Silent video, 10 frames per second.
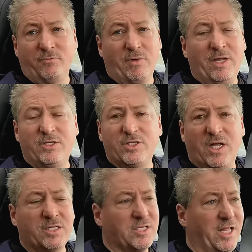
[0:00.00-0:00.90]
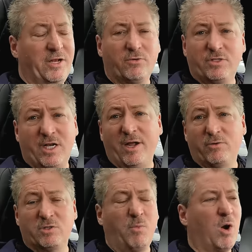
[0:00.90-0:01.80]
range test later today or
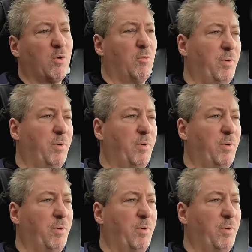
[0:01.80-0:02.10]
tomorrow.